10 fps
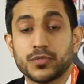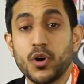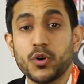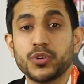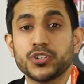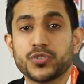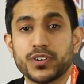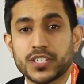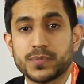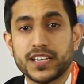what I want to try and
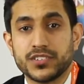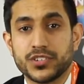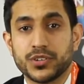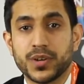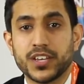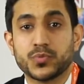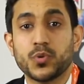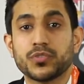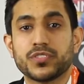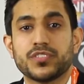explain to you is,
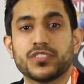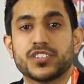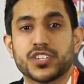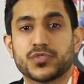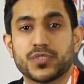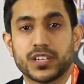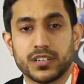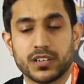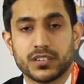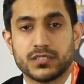what does a district
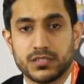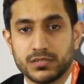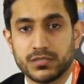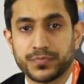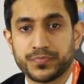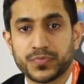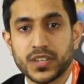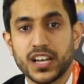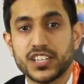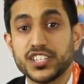nurse do?
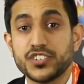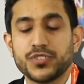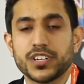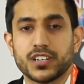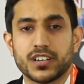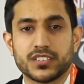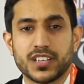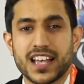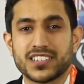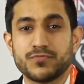A district nurse
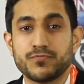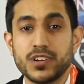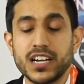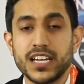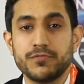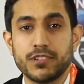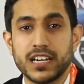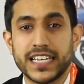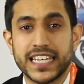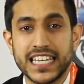has a
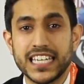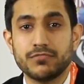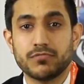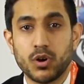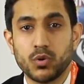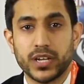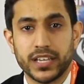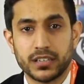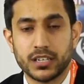really key role in the